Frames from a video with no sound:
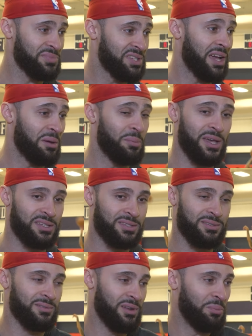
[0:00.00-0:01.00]

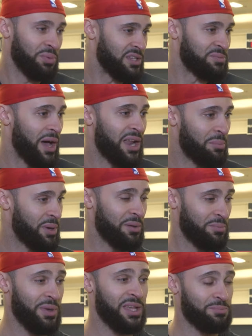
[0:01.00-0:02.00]
you know, plus minus
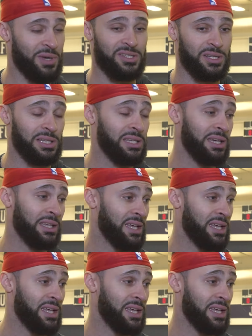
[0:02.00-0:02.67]
bench in the league.